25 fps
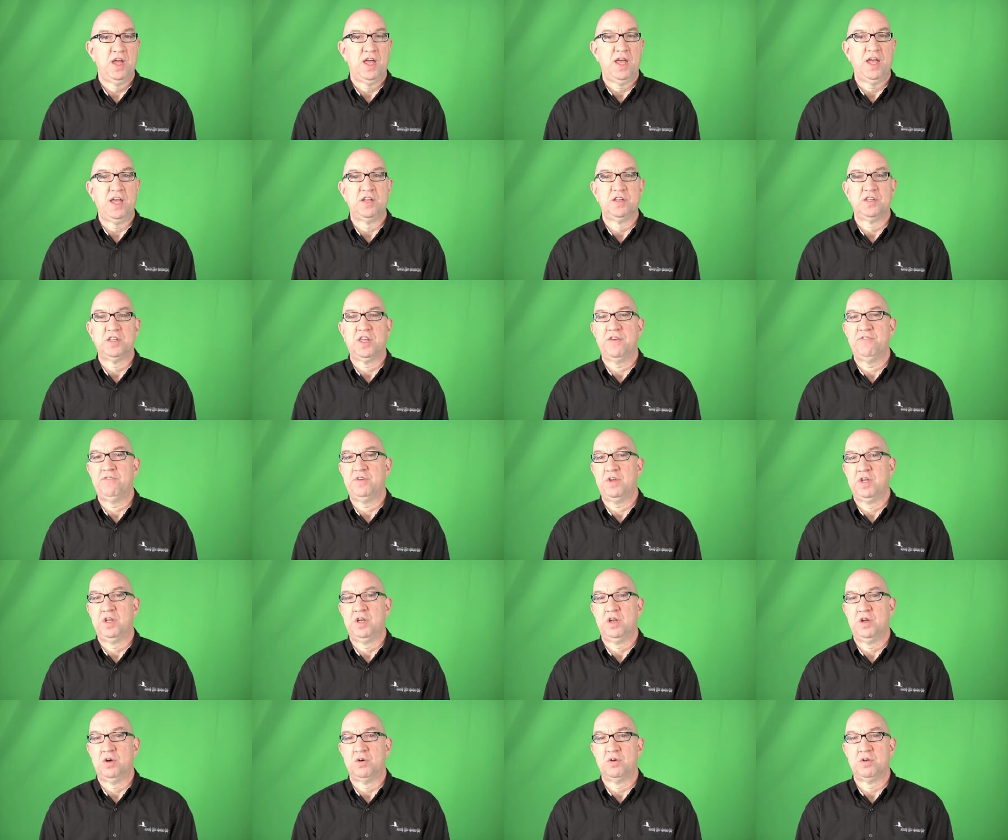and
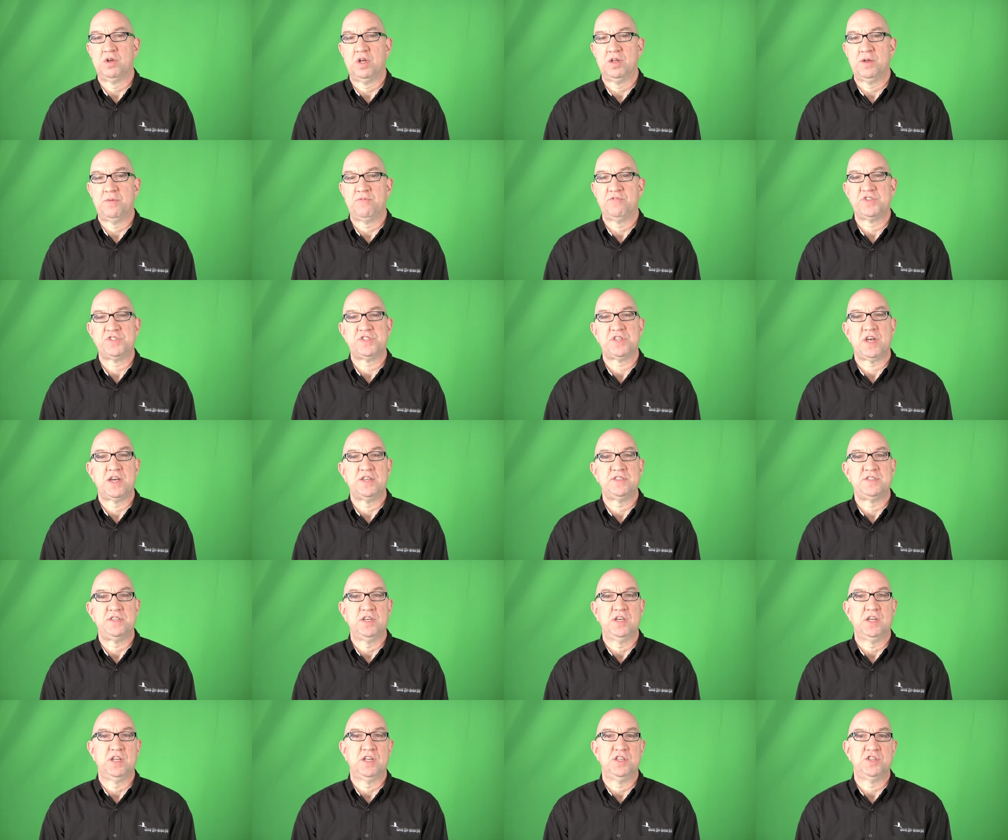
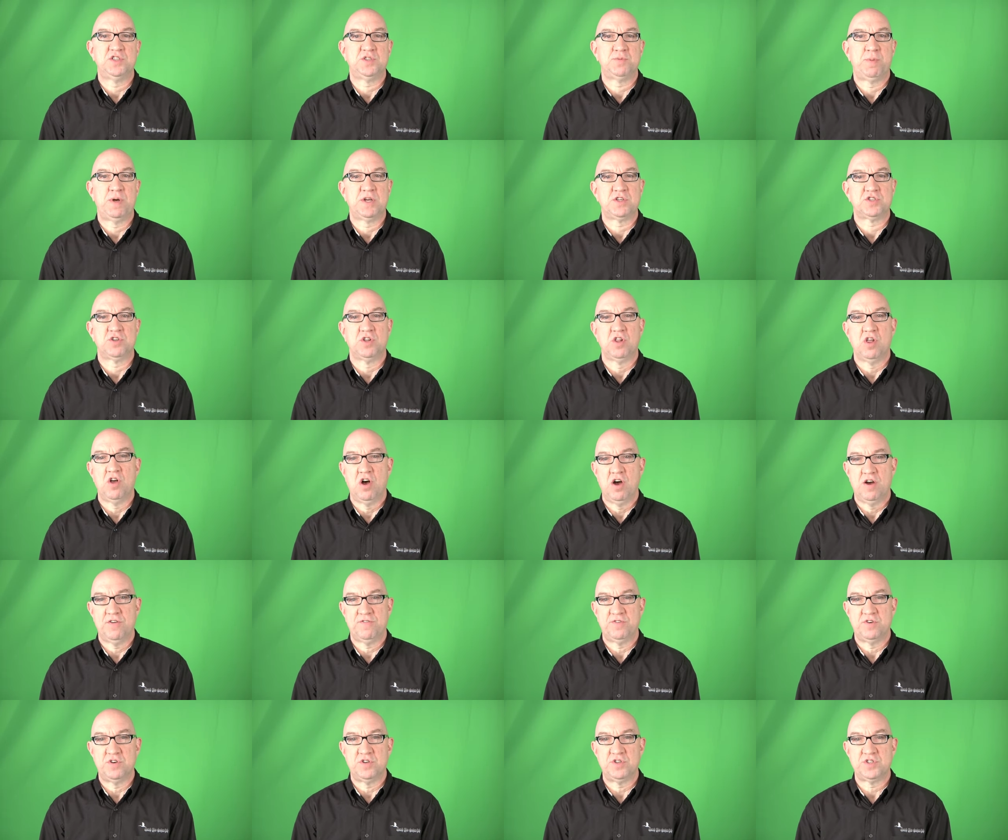emphasizing any special
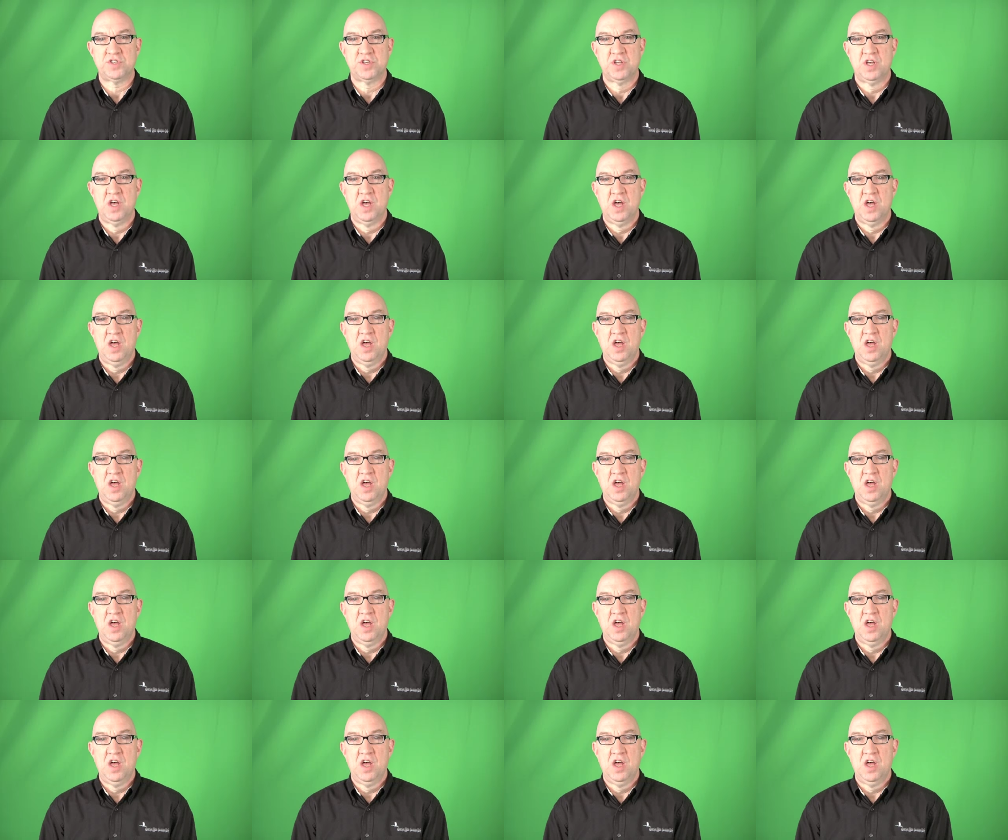offers.